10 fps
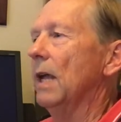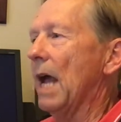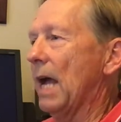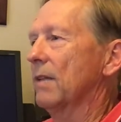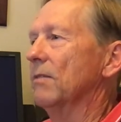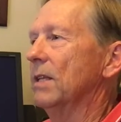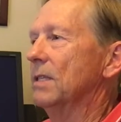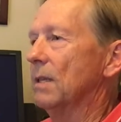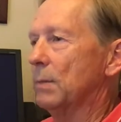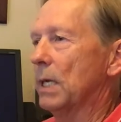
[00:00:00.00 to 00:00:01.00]
actively,
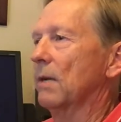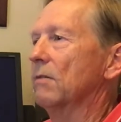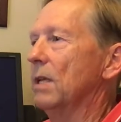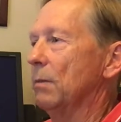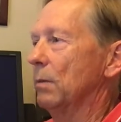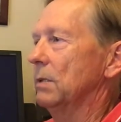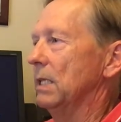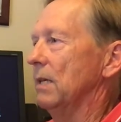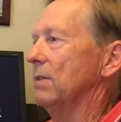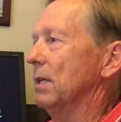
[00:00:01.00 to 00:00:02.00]
subjectively
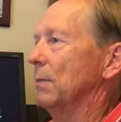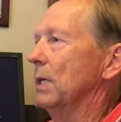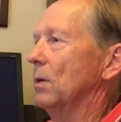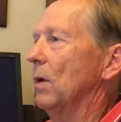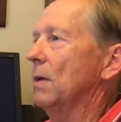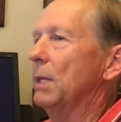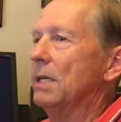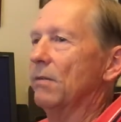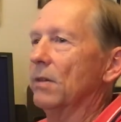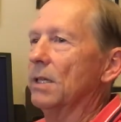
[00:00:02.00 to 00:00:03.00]
perceive something quite a bit
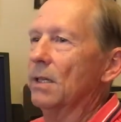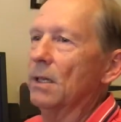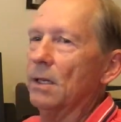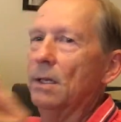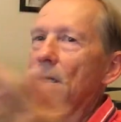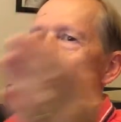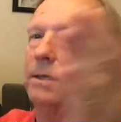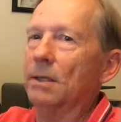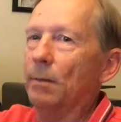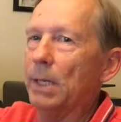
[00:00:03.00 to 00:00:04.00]
differently than
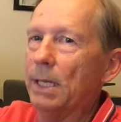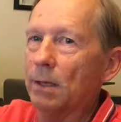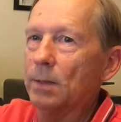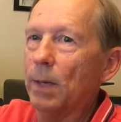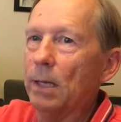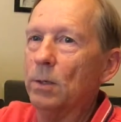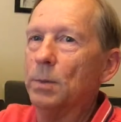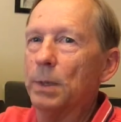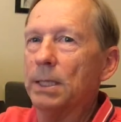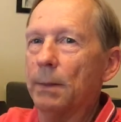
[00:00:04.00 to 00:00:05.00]
somebody else might, whose
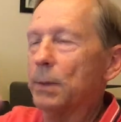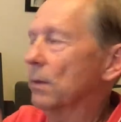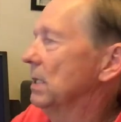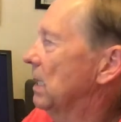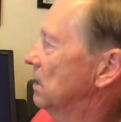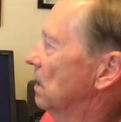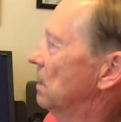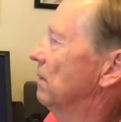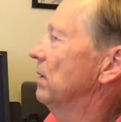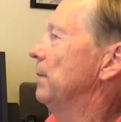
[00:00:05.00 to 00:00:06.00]
perceptual sets are
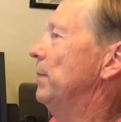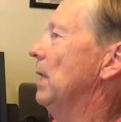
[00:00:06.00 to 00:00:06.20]
different.